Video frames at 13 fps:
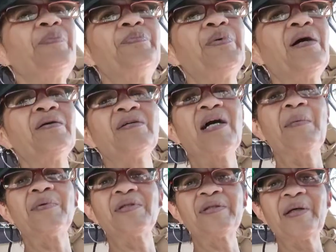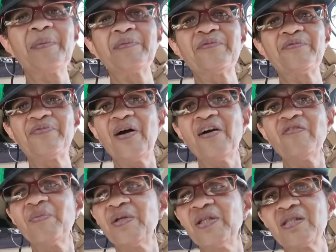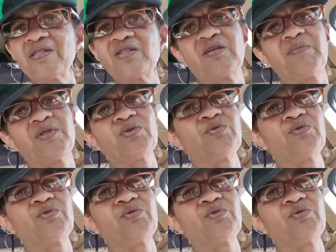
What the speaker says: I'll gobble it up in 5 minutes to give me 2